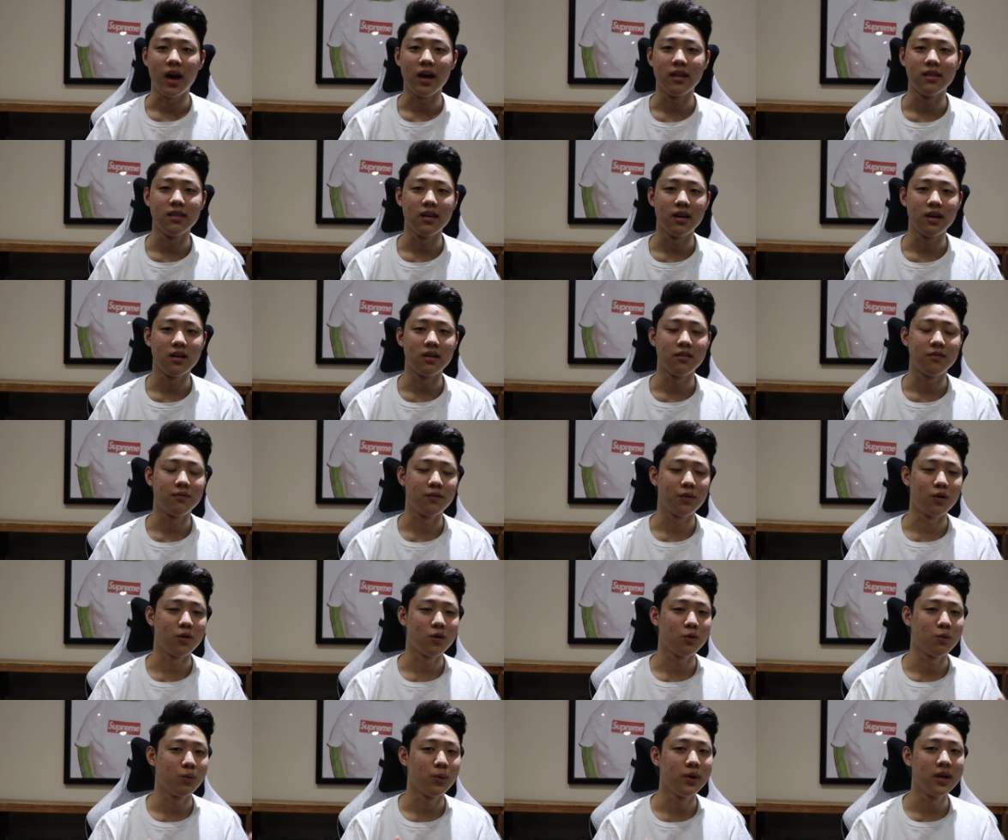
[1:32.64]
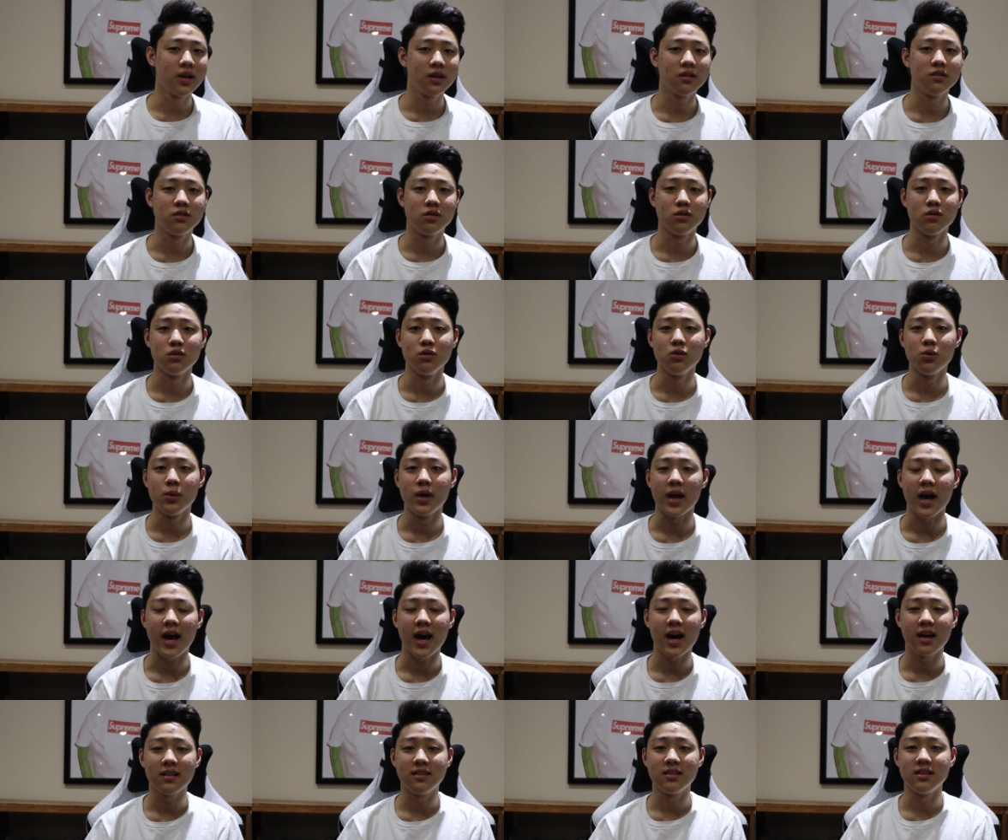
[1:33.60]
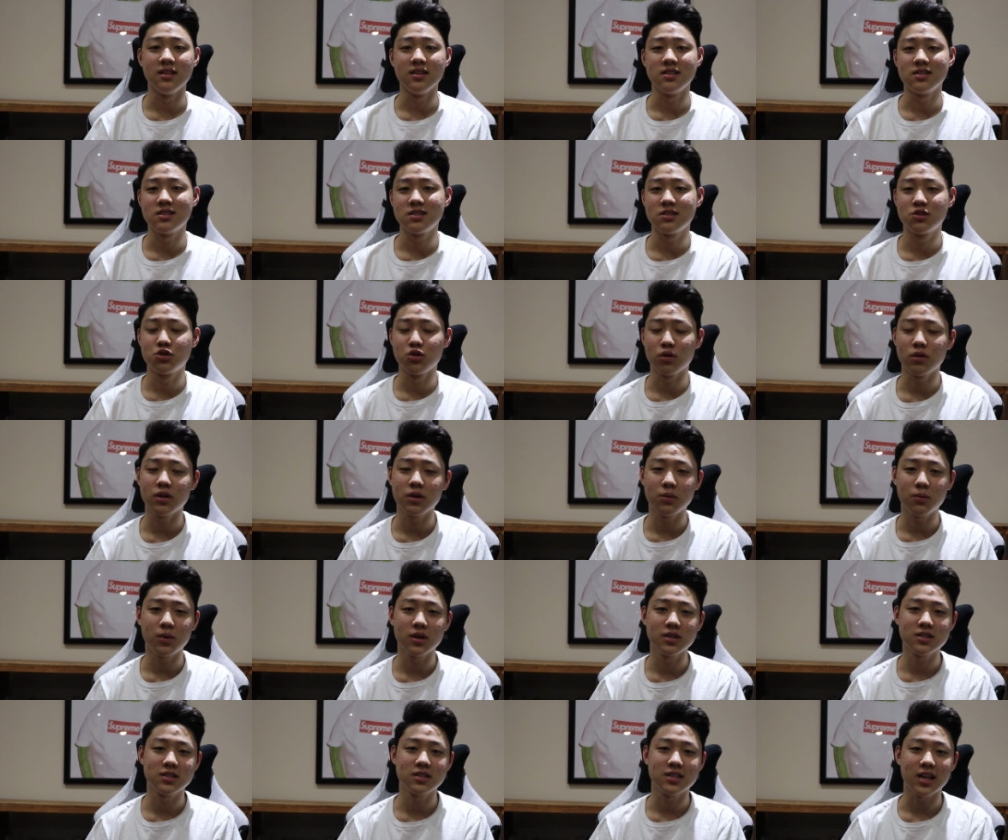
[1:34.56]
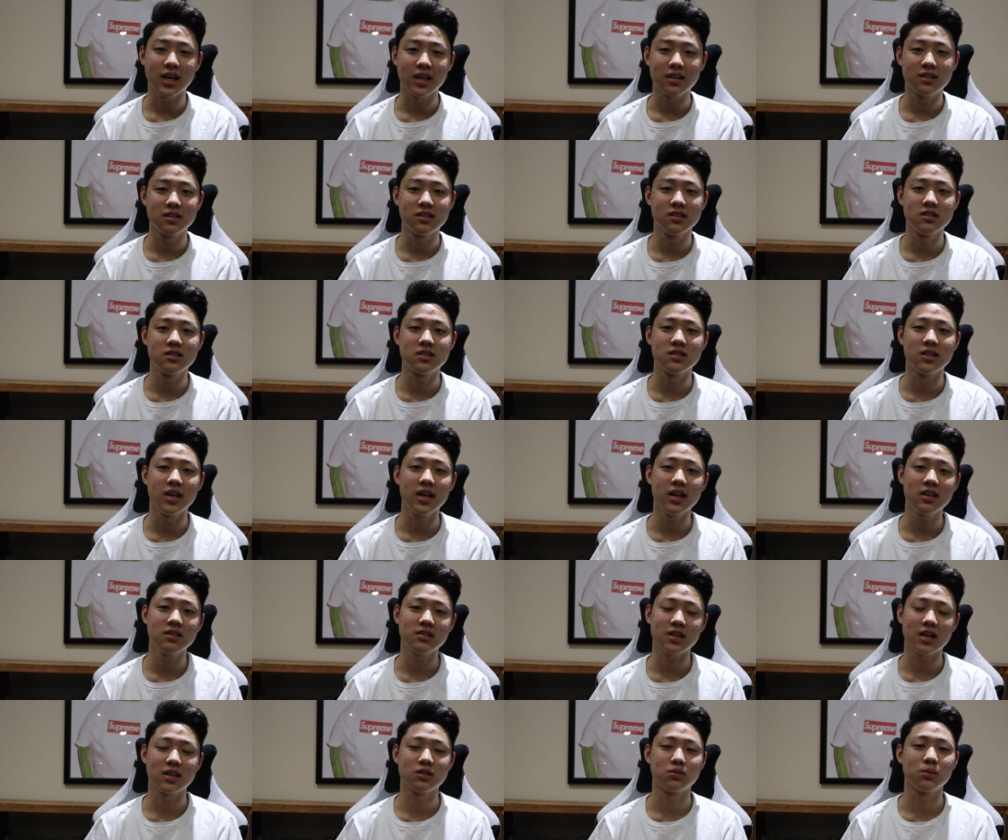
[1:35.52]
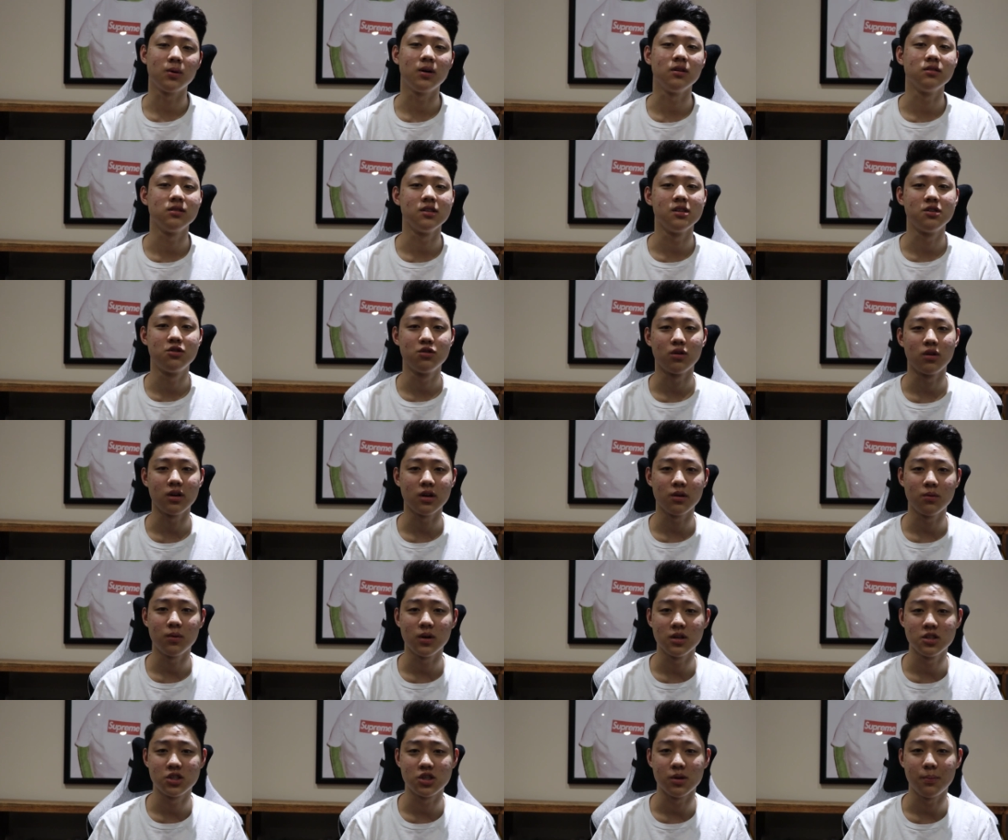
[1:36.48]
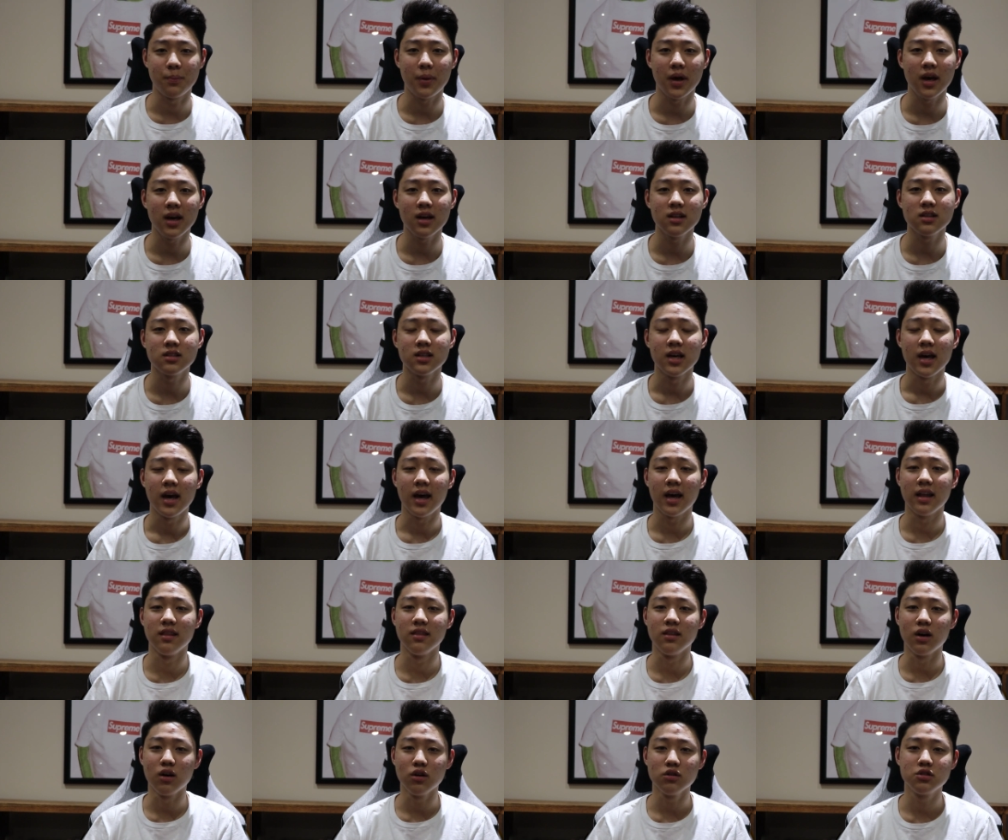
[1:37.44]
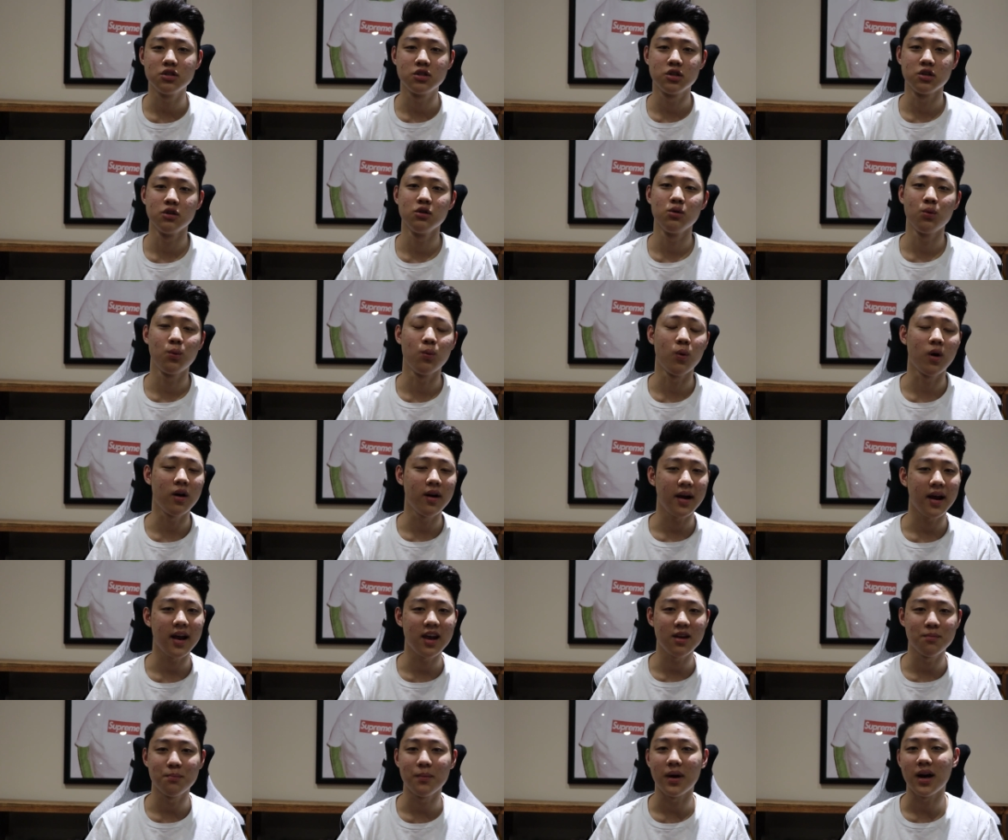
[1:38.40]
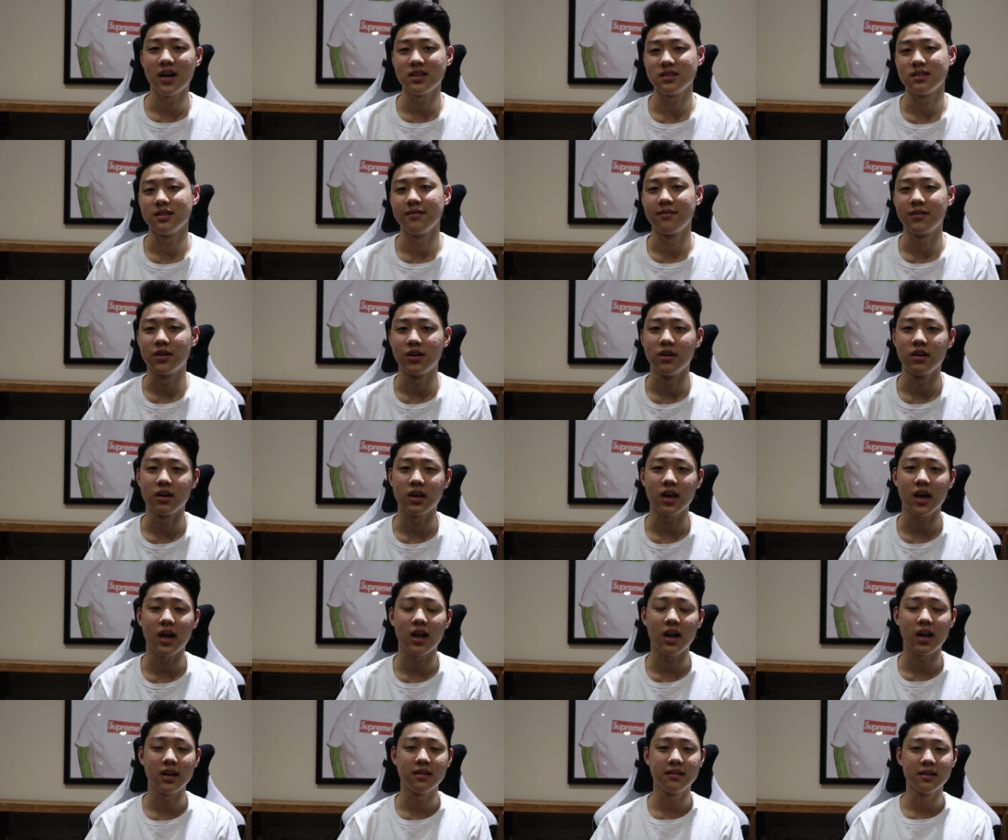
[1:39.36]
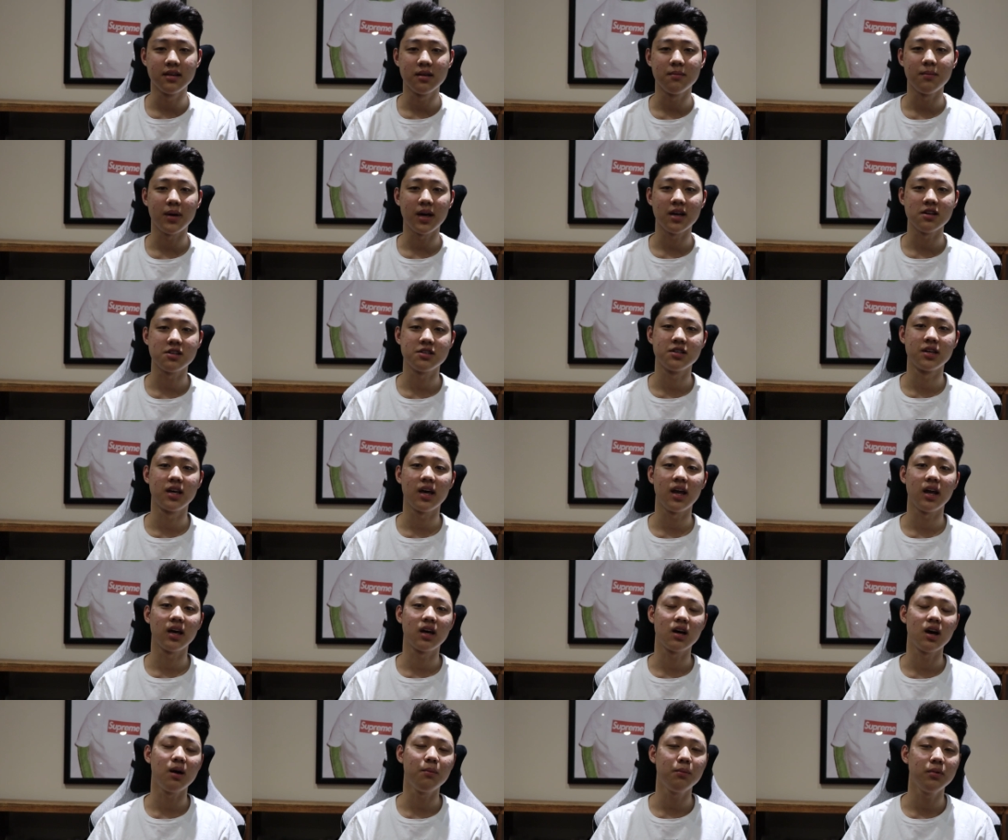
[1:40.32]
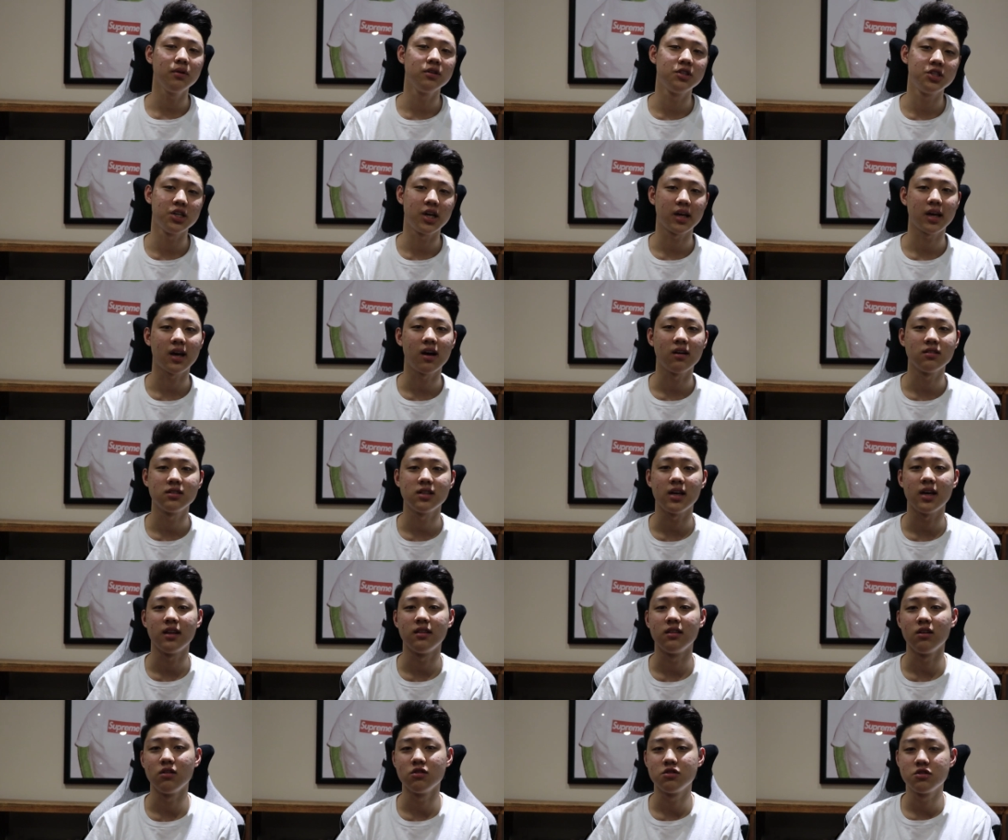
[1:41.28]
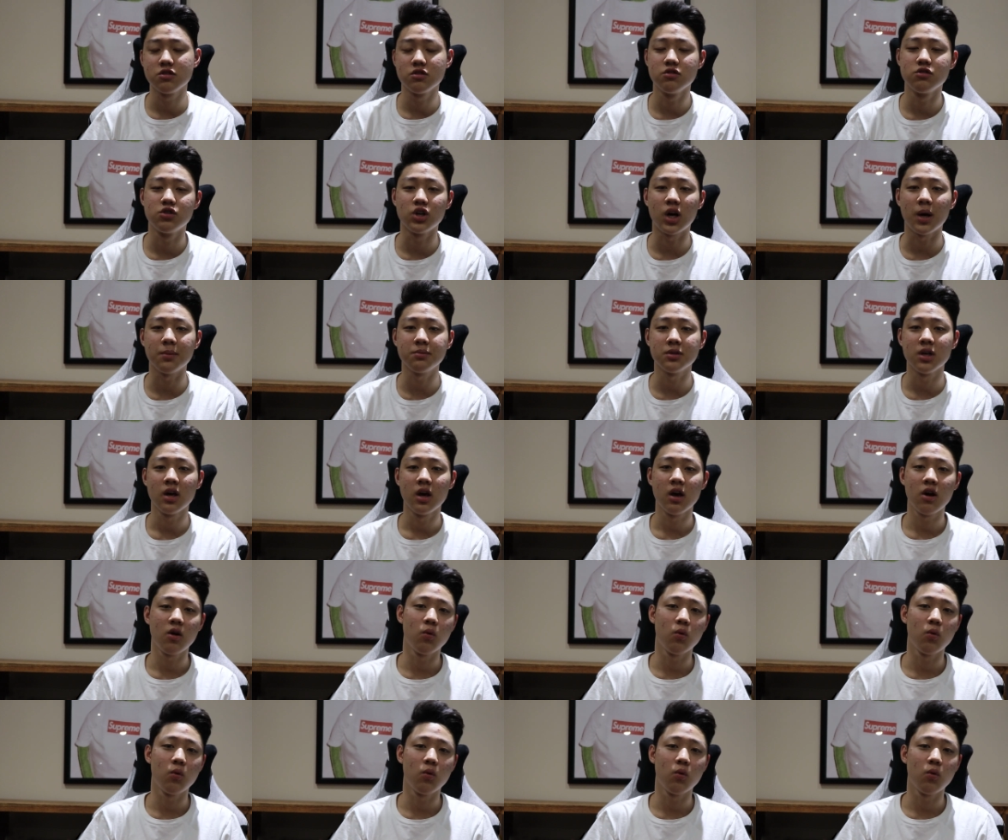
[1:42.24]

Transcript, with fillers: and then for week two, we had the Jordan 1 Satin Snakes as well as the Jordan 1 Japans. And those two were a massive cook. And I did manage to get a couple checkouts and those two drops